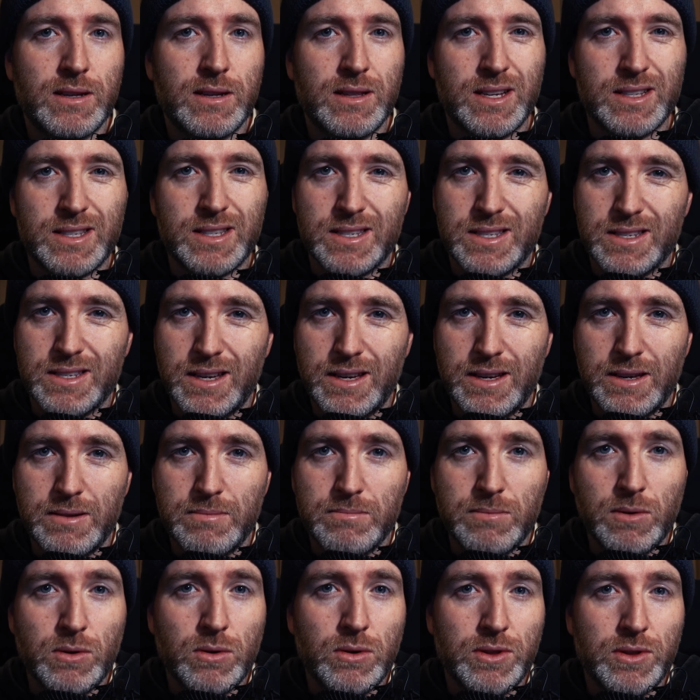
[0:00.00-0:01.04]
let's say
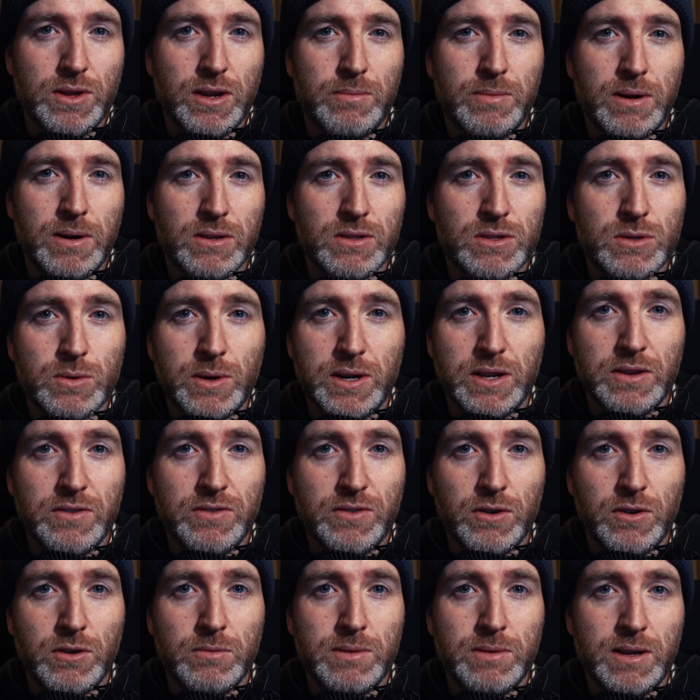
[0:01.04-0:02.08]
more than about
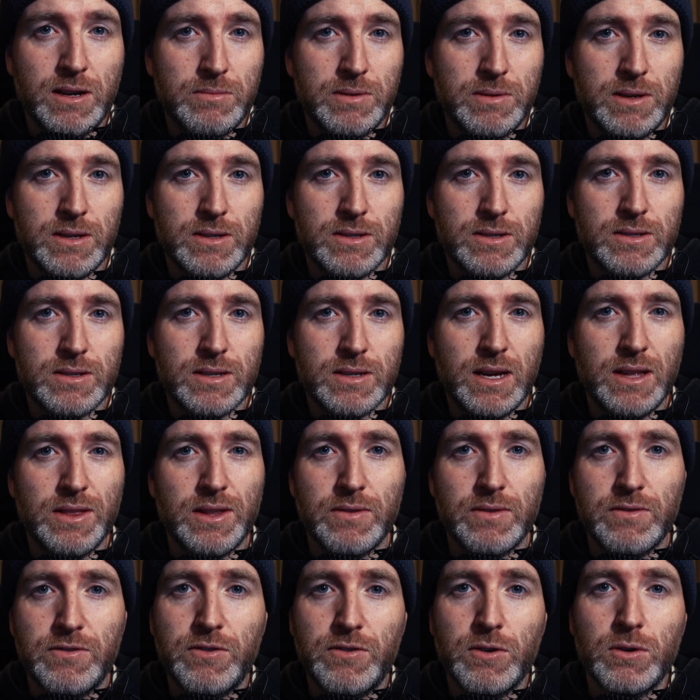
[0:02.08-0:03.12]
24mm,
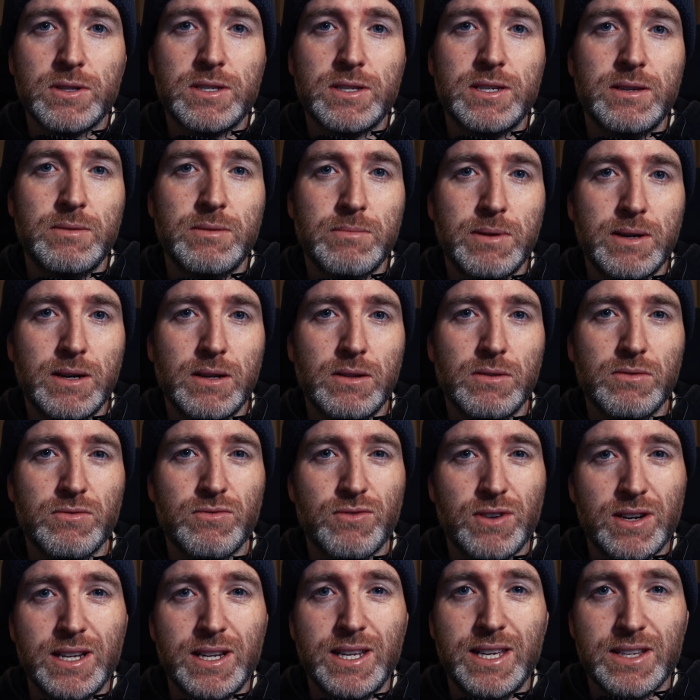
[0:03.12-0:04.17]
then 14mm
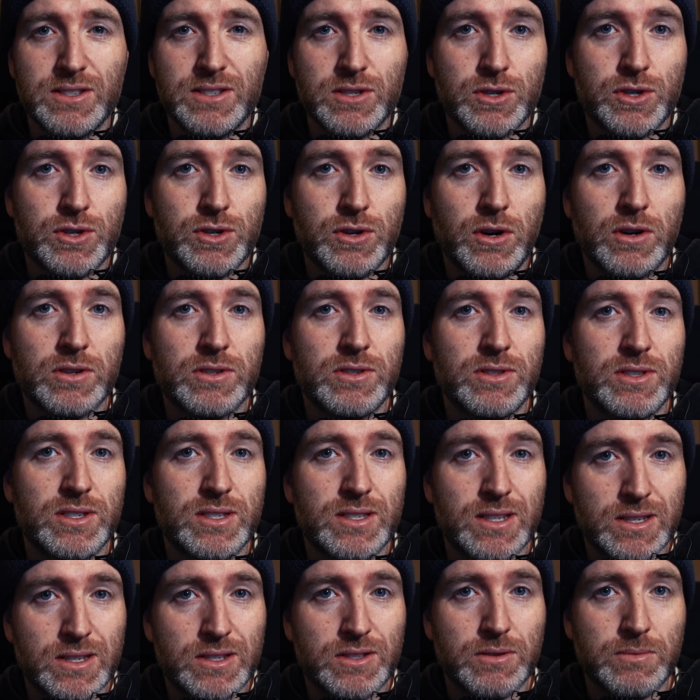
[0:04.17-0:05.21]
really is a shock to the
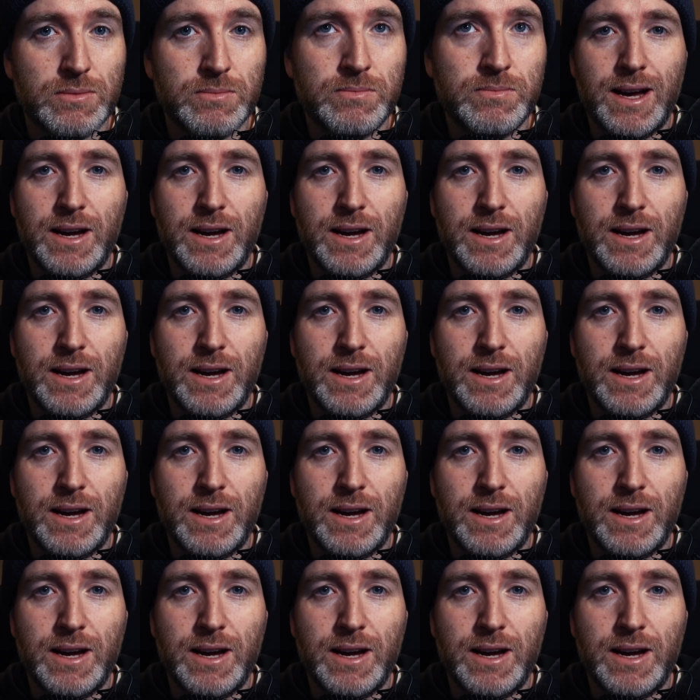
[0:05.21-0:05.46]
system.